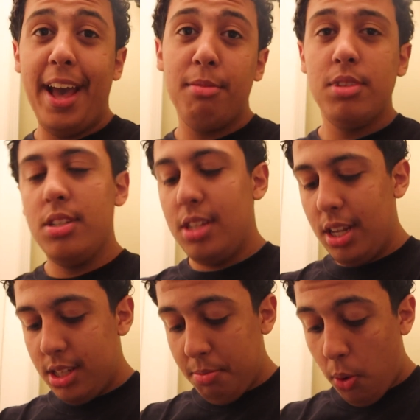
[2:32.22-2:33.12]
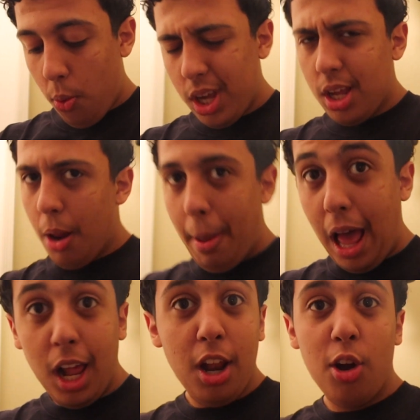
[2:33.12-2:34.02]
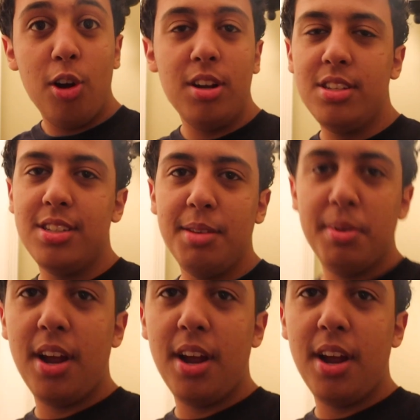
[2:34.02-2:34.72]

Adam these days, he been waking up hella early, sleeping